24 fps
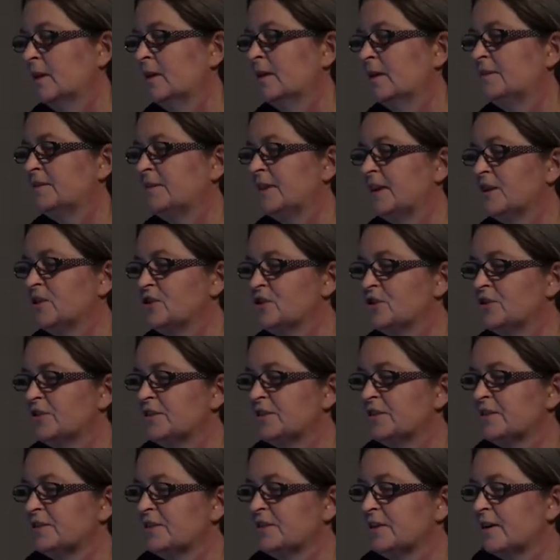
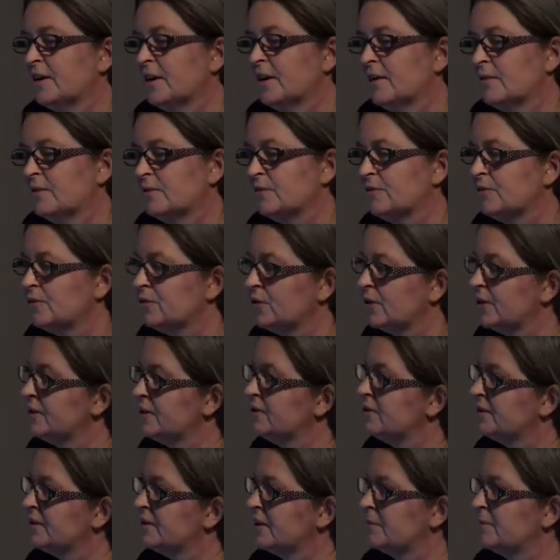stations for
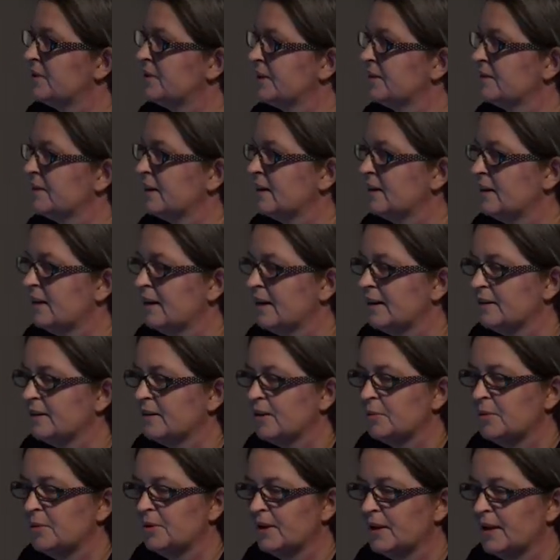intercepting satellite
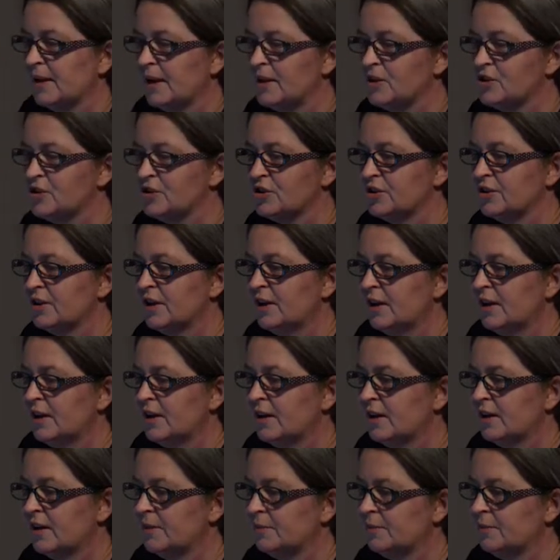communication.
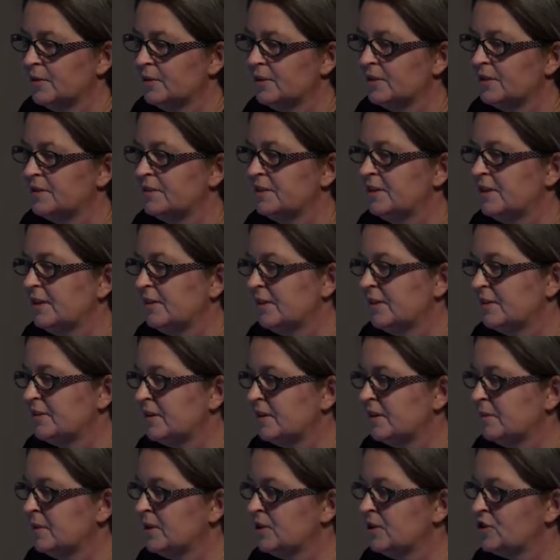You can see in
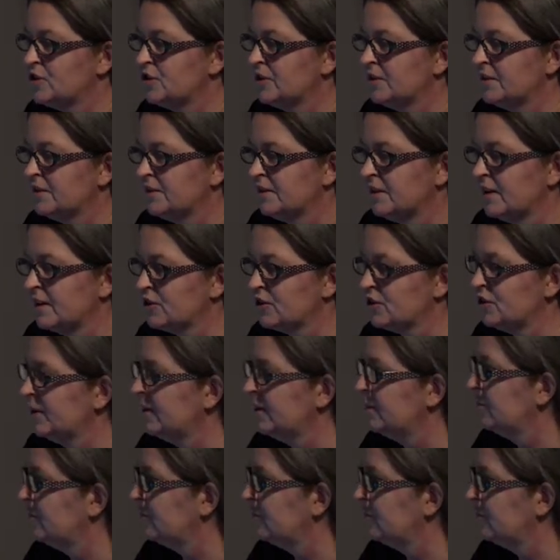this image, it's actually in